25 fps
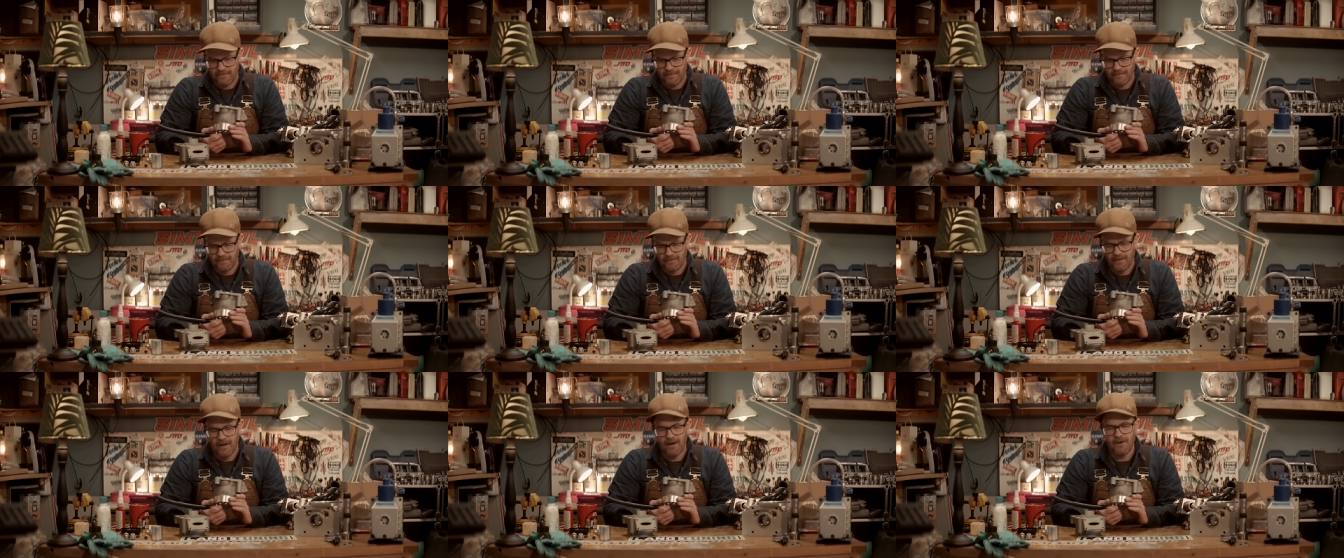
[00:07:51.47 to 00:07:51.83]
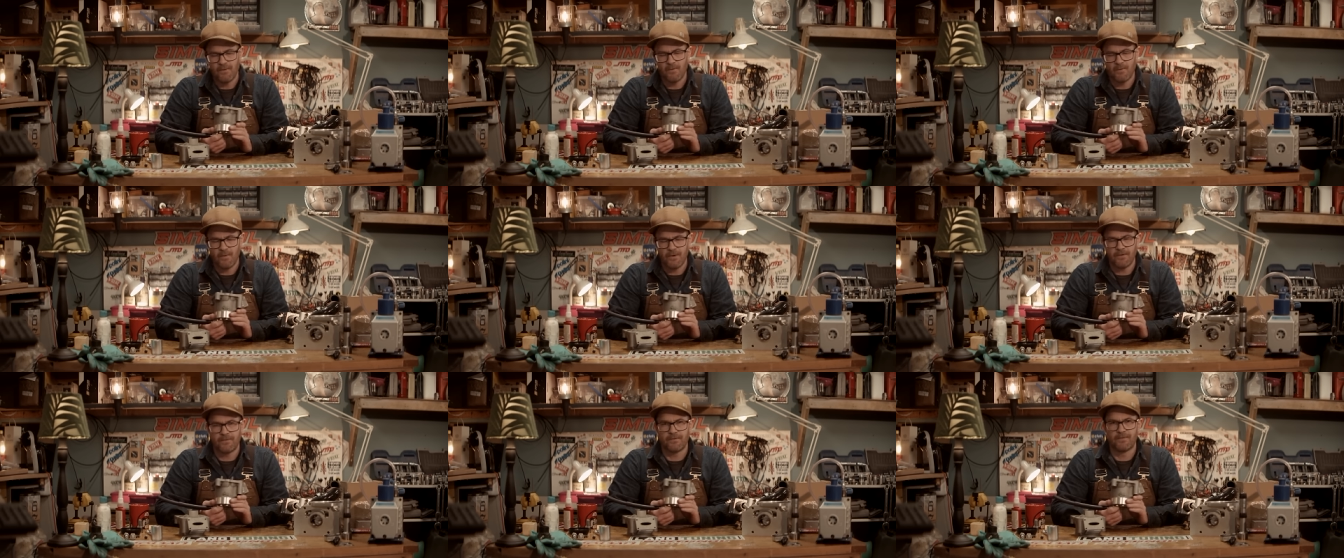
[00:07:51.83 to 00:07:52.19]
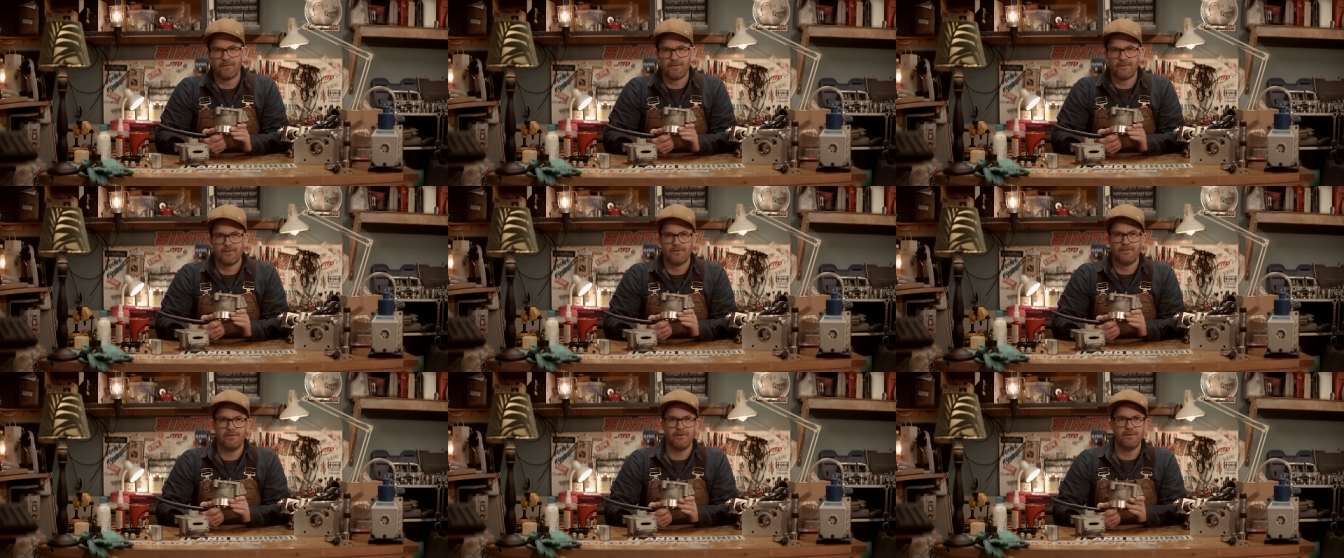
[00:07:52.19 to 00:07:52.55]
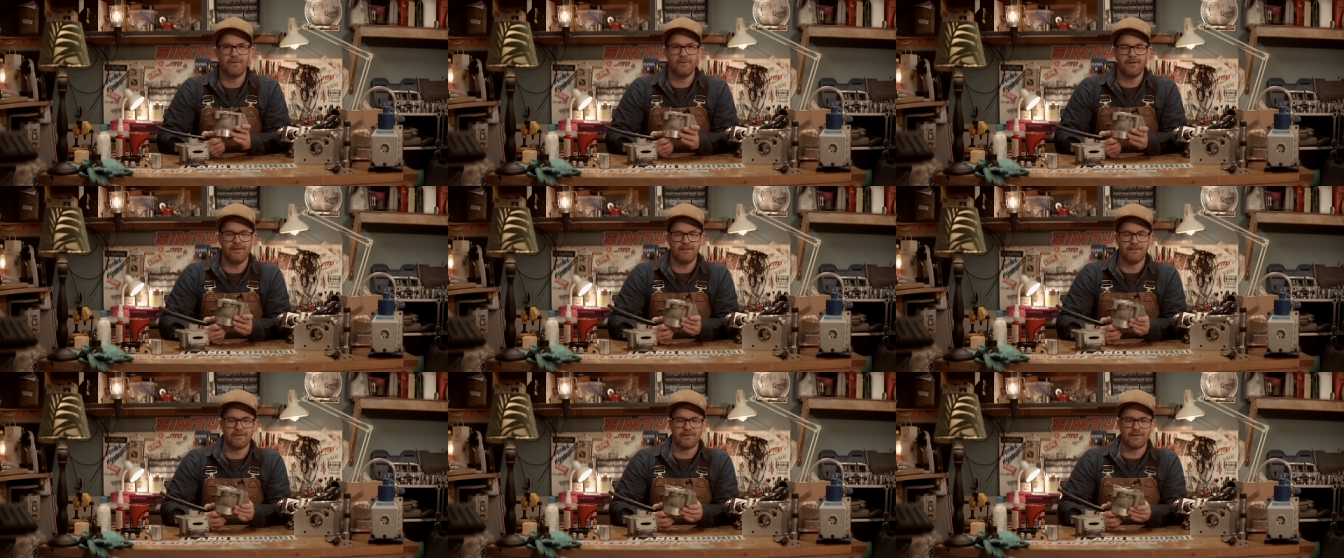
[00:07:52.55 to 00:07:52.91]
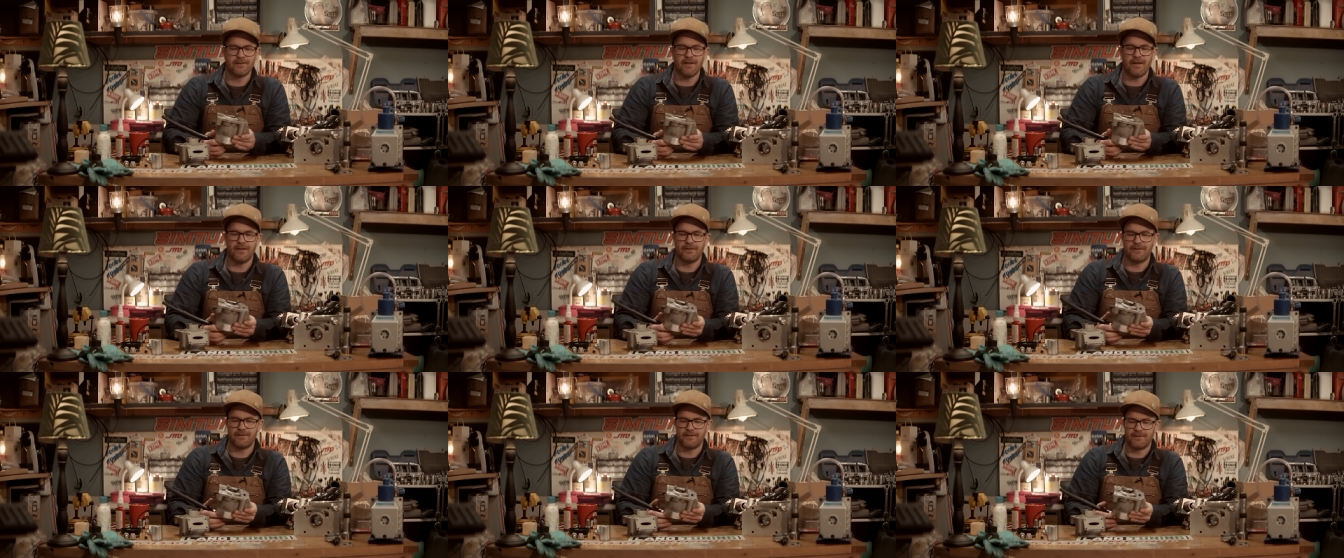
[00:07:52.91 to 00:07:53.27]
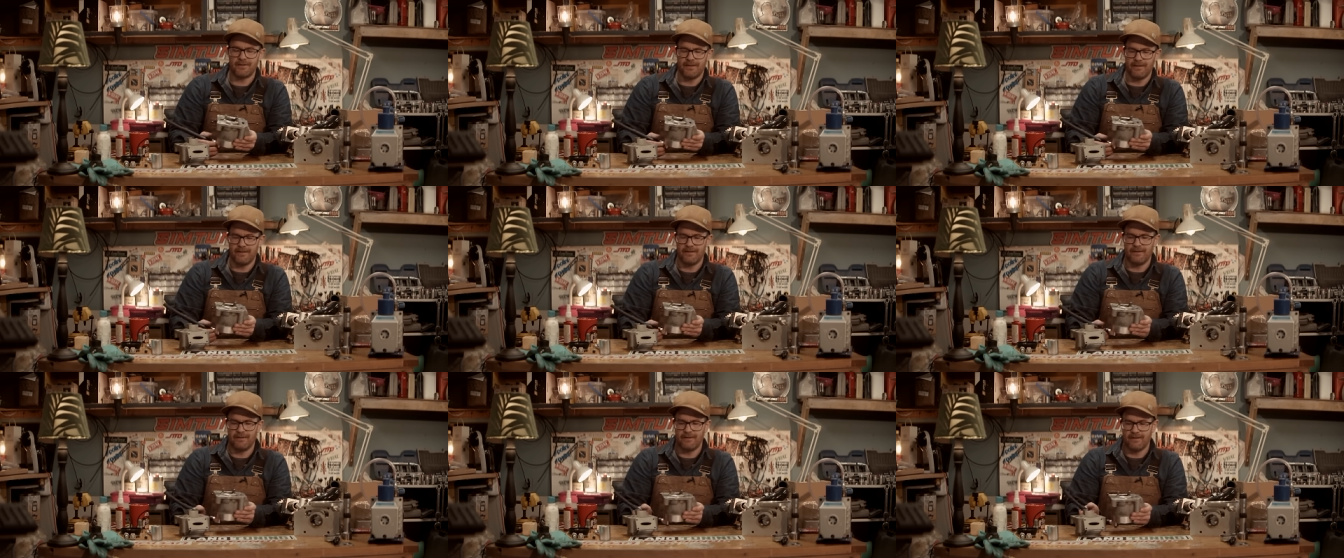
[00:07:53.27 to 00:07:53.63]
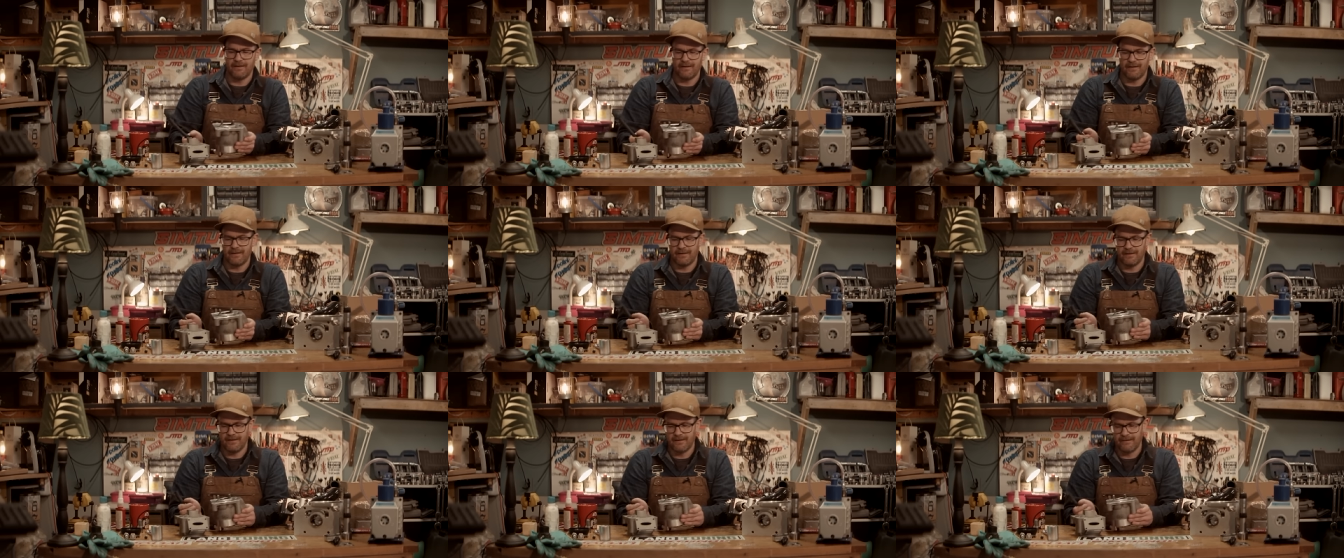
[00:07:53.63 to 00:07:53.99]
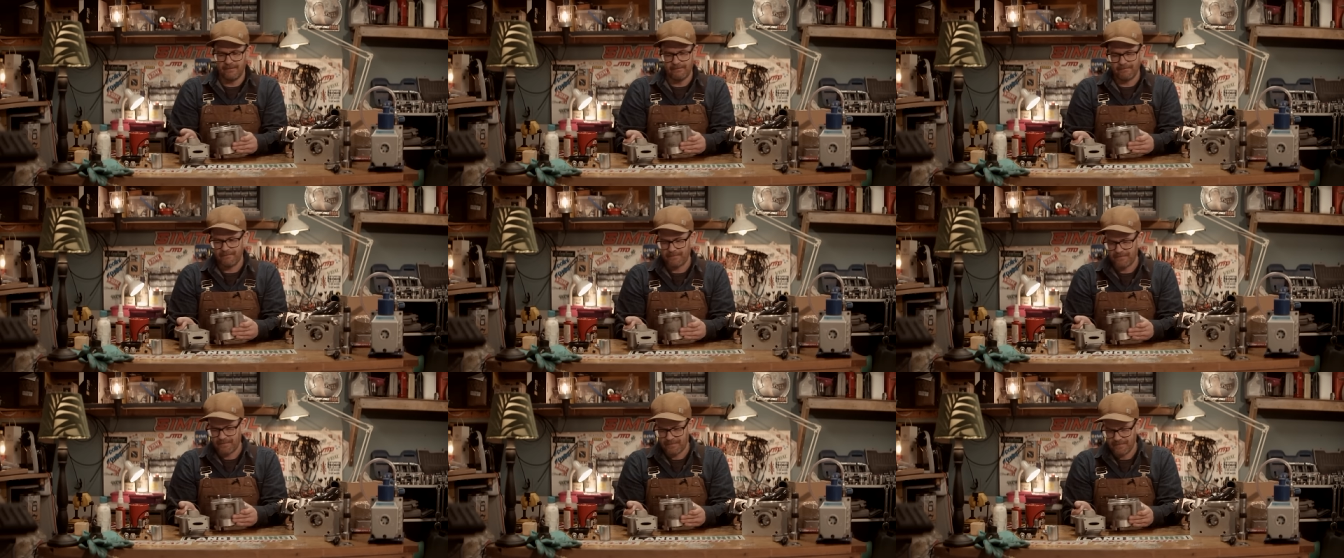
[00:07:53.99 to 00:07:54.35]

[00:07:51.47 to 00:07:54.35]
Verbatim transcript: now with new insights in uh,